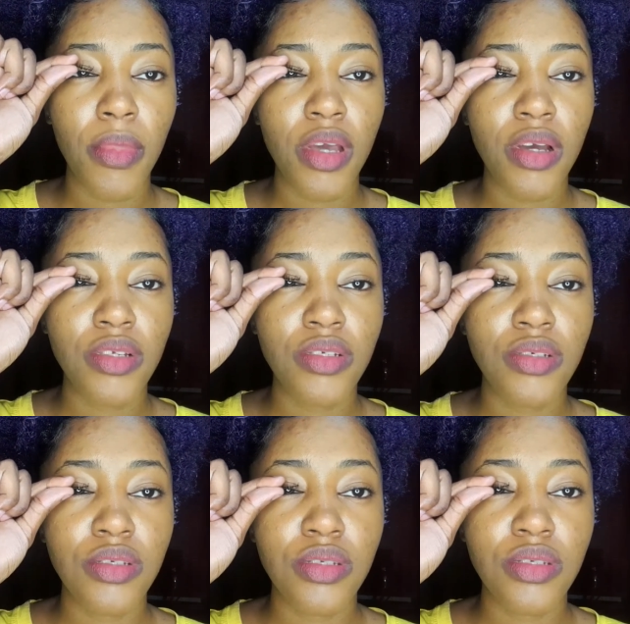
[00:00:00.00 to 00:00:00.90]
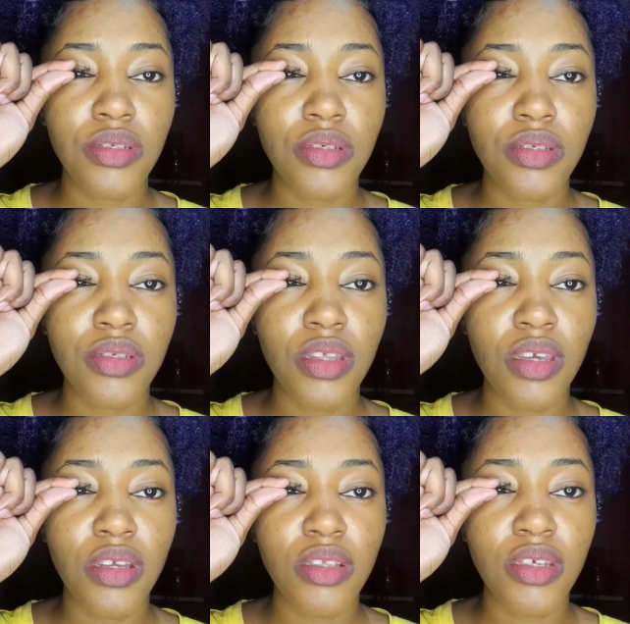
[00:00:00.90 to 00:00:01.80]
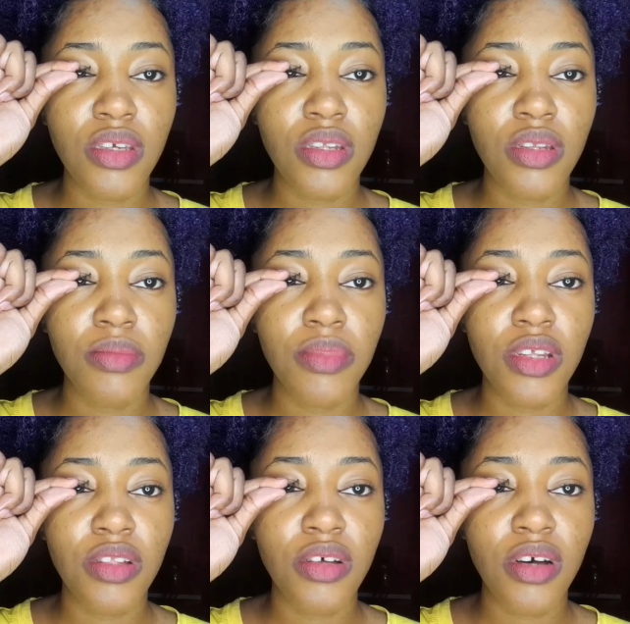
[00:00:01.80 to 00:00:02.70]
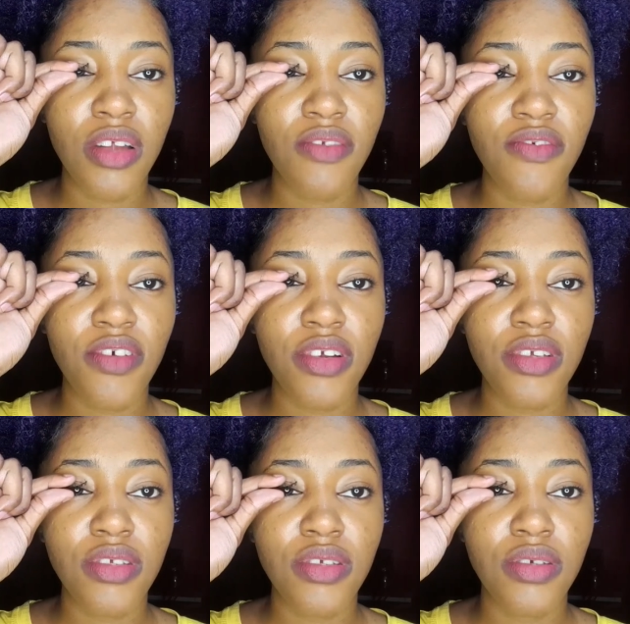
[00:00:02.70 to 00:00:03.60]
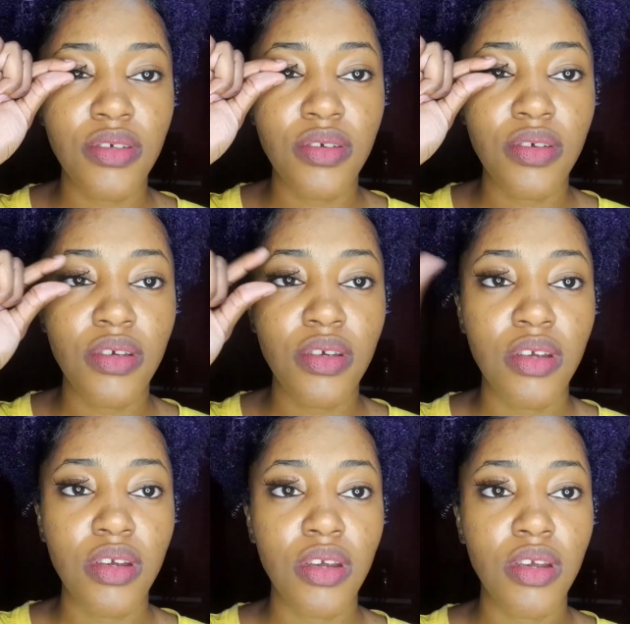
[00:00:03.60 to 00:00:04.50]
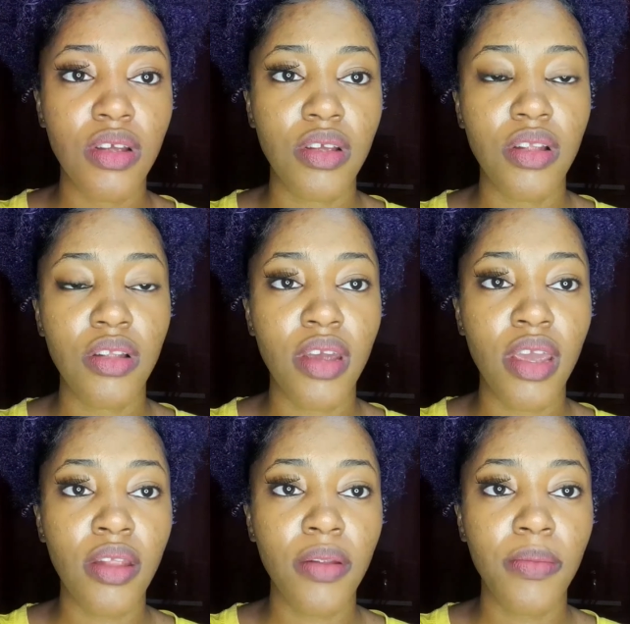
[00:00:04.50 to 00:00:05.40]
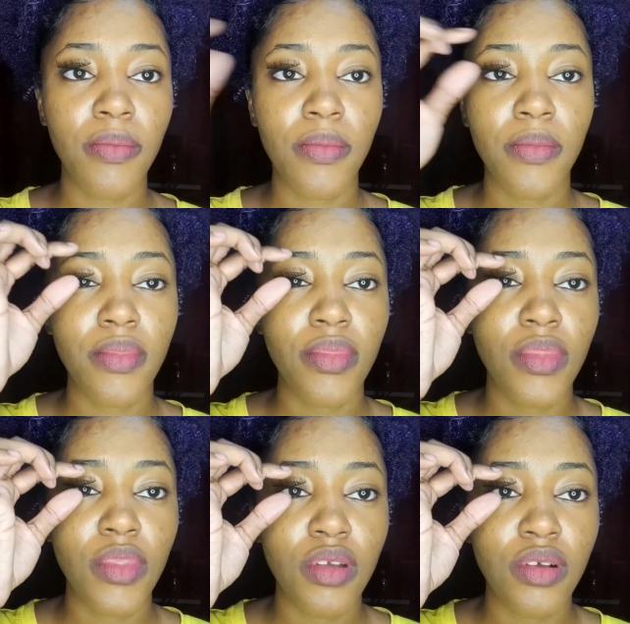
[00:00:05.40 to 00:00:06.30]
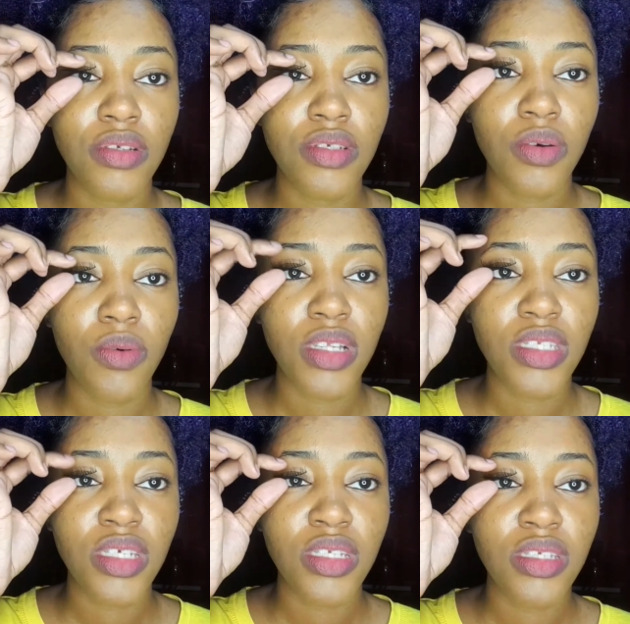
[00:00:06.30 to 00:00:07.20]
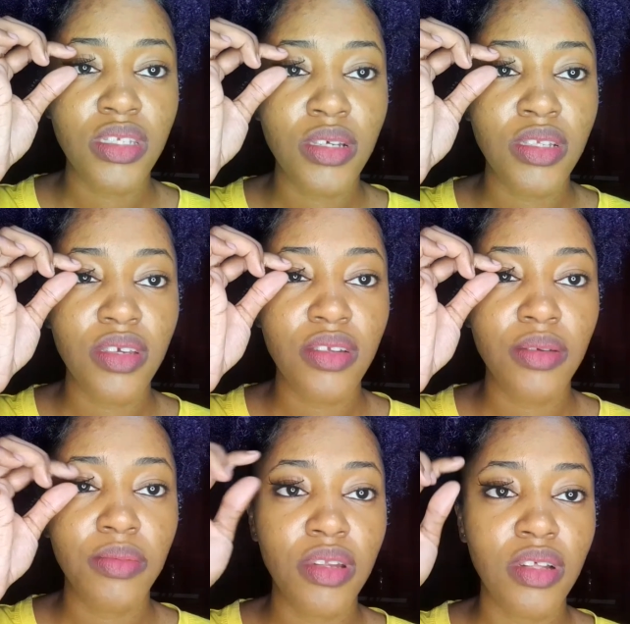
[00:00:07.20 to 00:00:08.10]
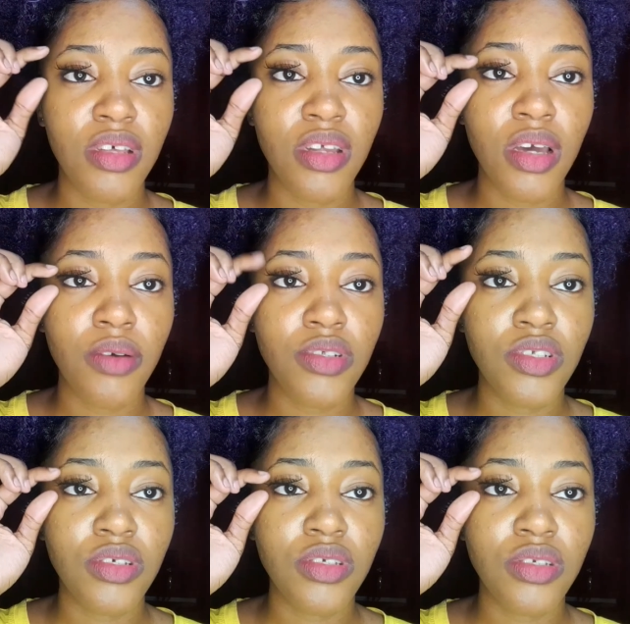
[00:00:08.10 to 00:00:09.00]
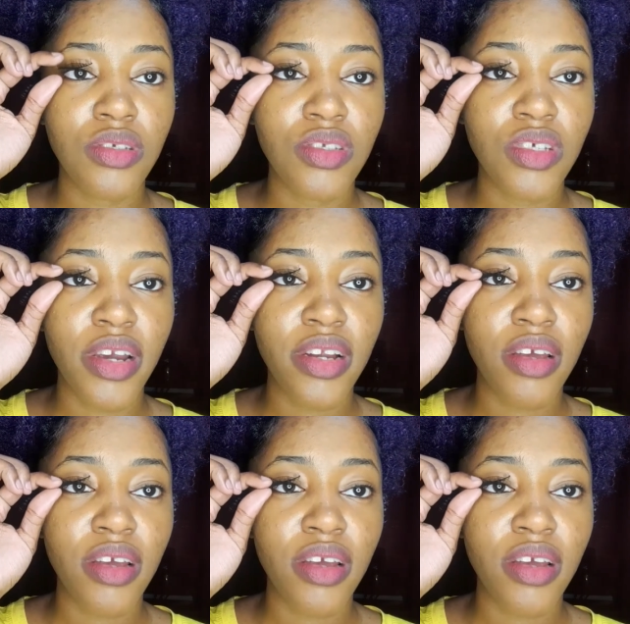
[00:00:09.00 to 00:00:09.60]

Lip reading: and just stick it in the middle at first, right? So once it's sticked in the middle, then I would just start